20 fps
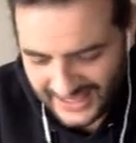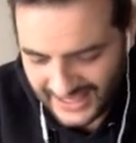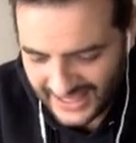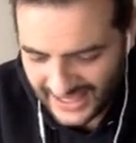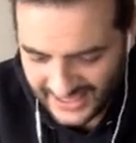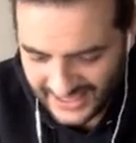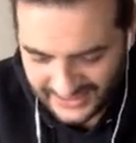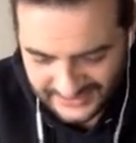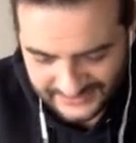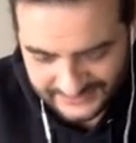
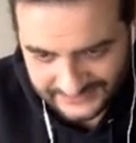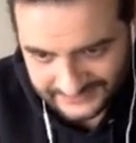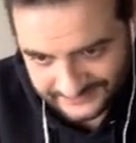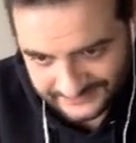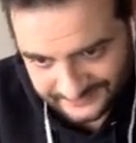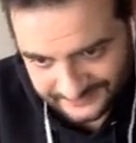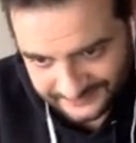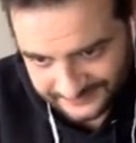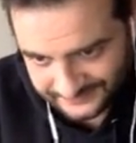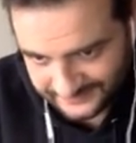I,
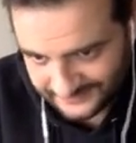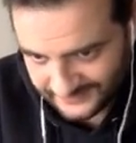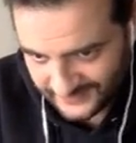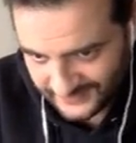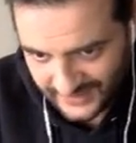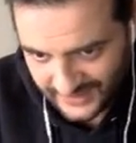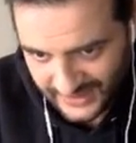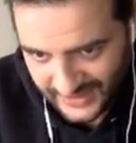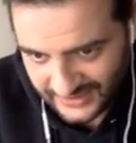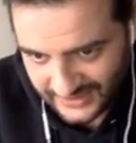
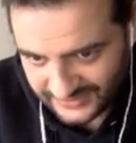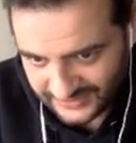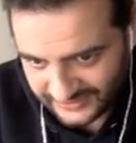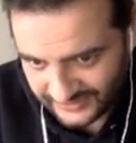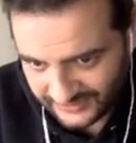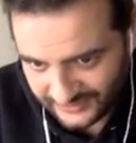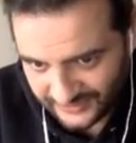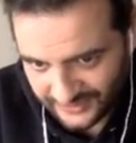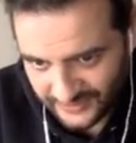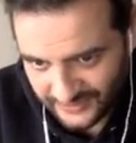I just
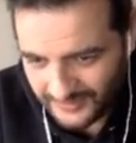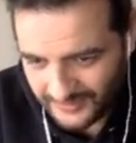don't know.